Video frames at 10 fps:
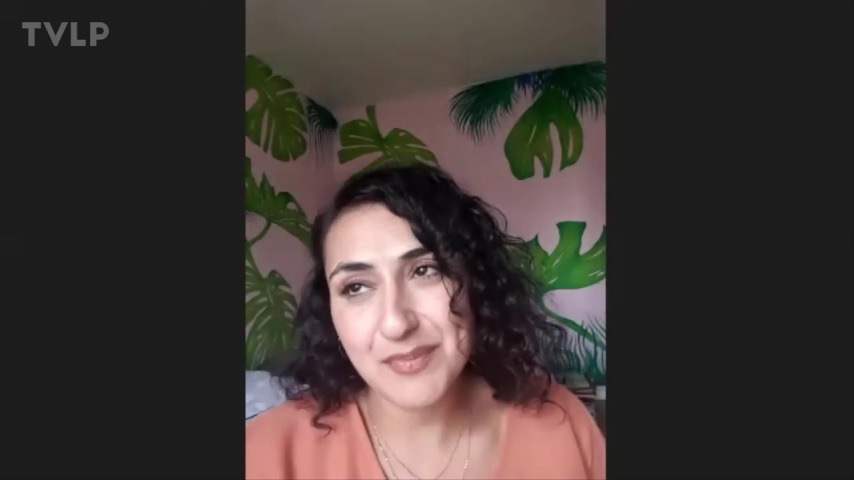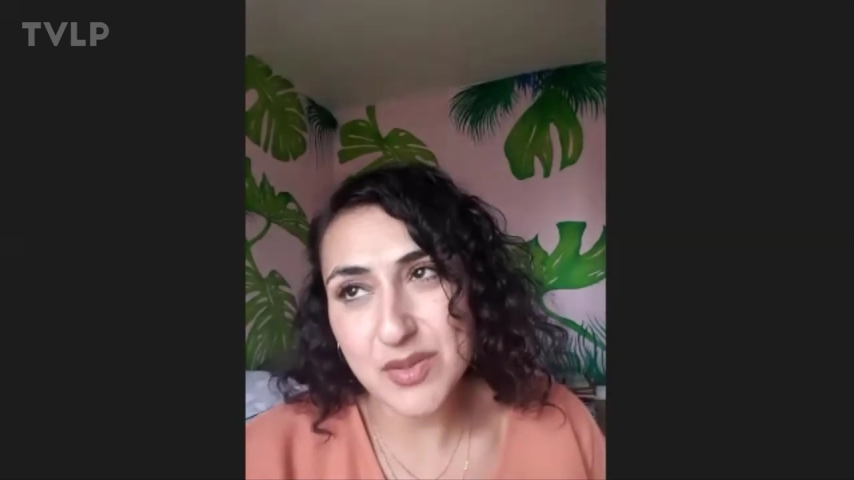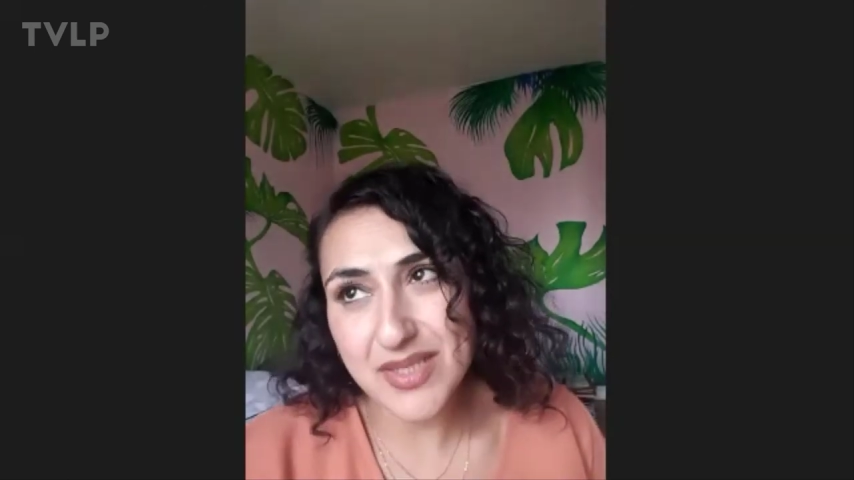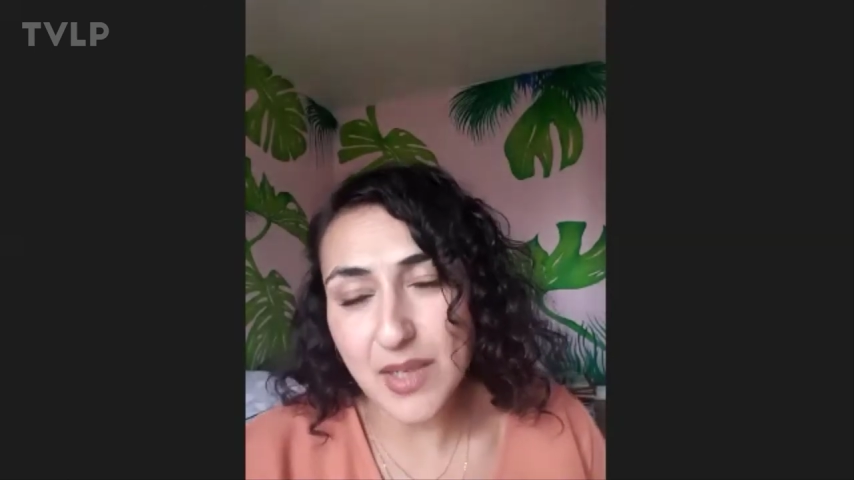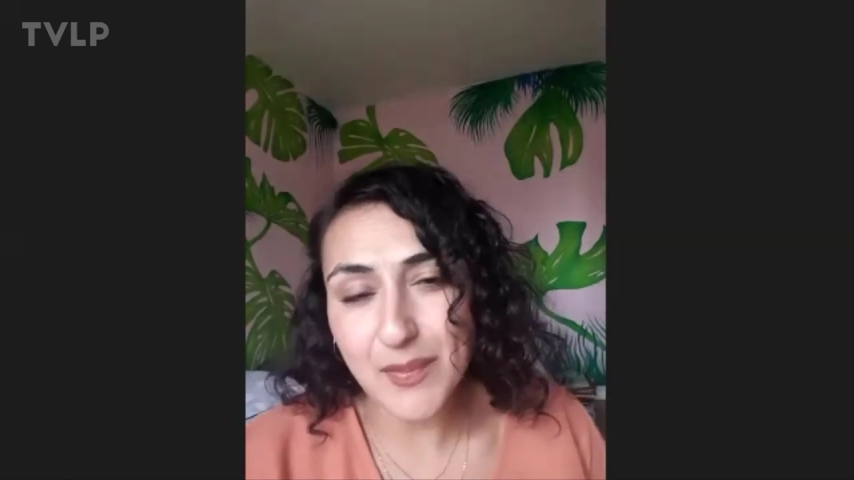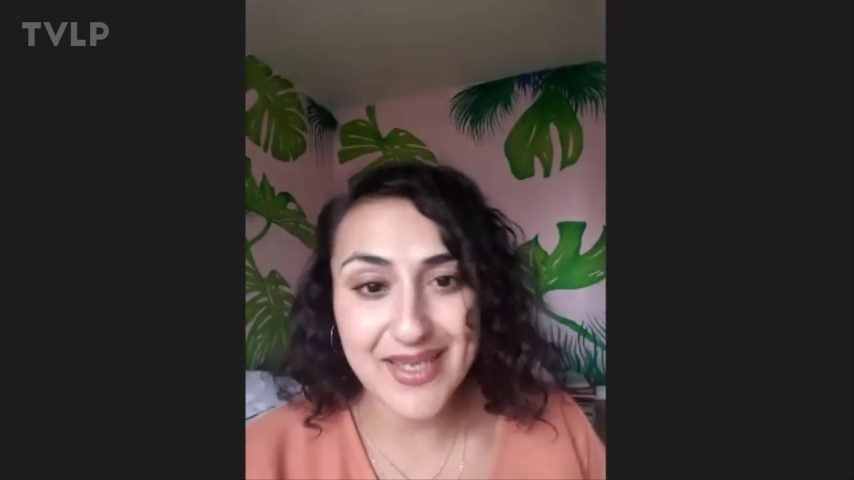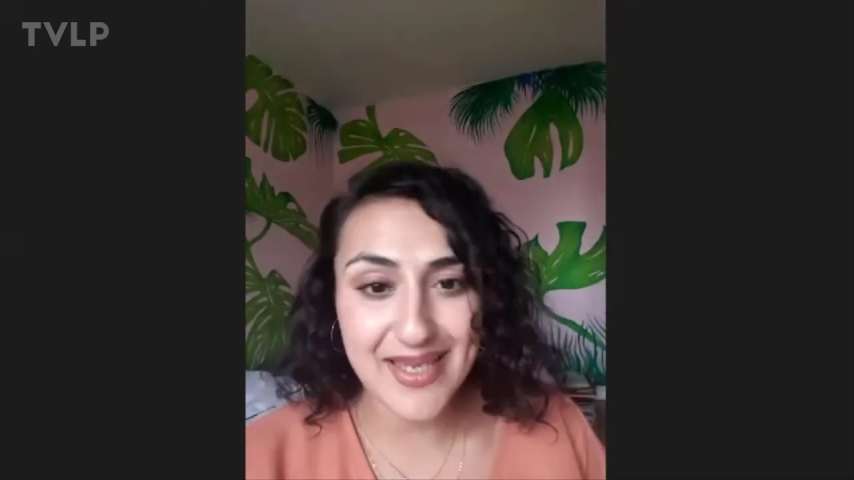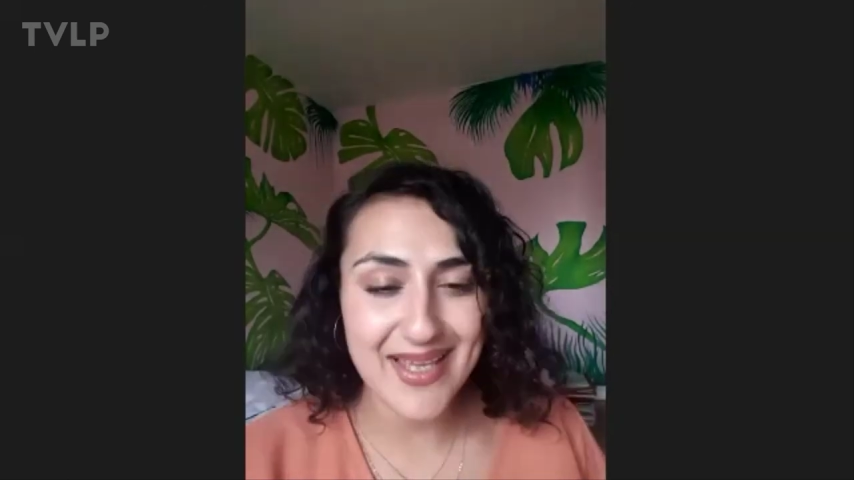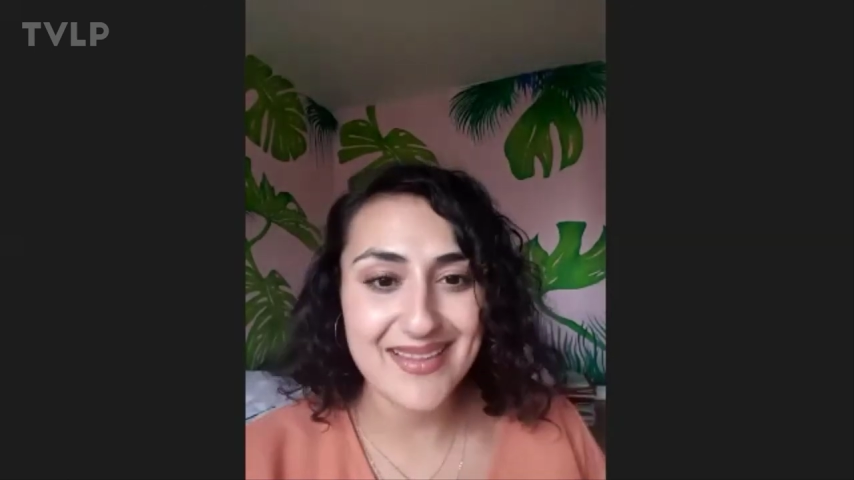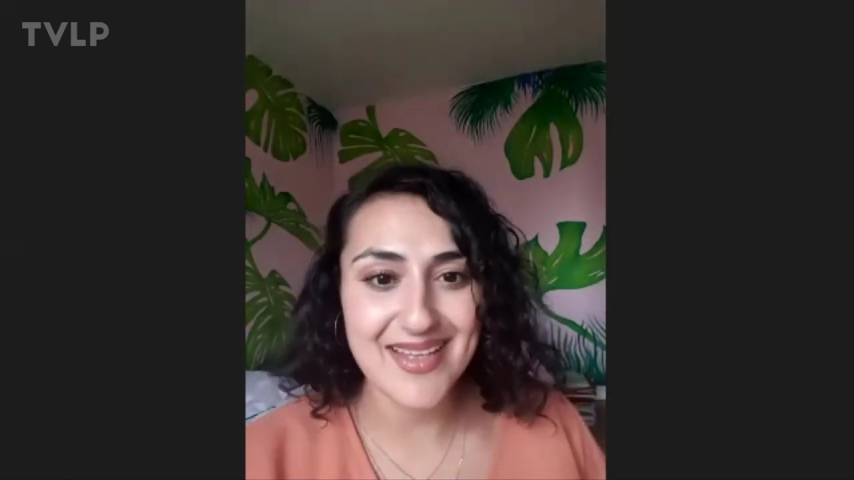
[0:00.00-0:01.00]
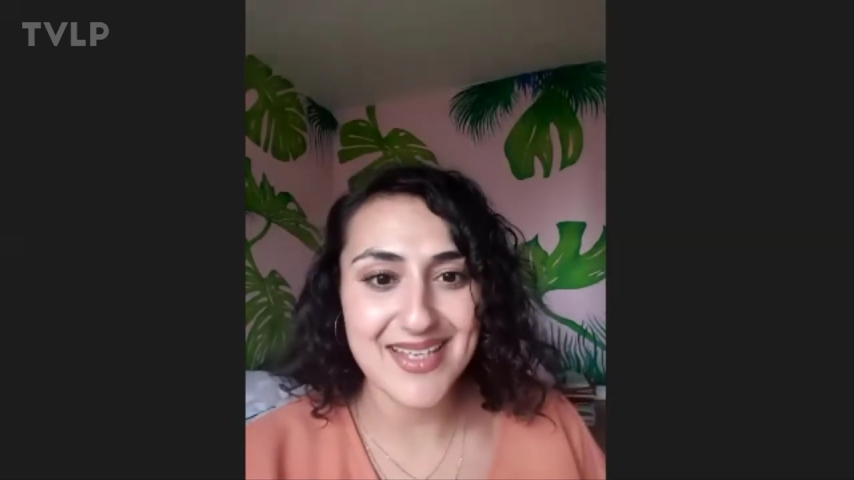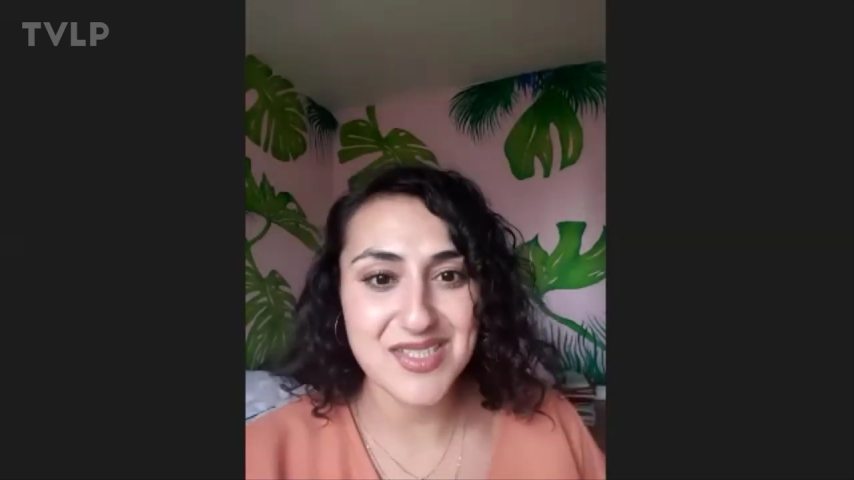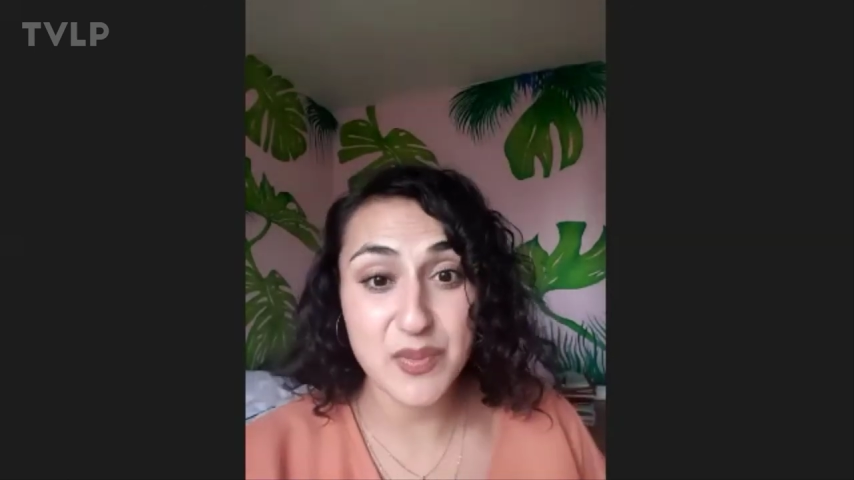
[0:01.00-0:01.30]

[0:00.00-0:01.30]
building up a kit that,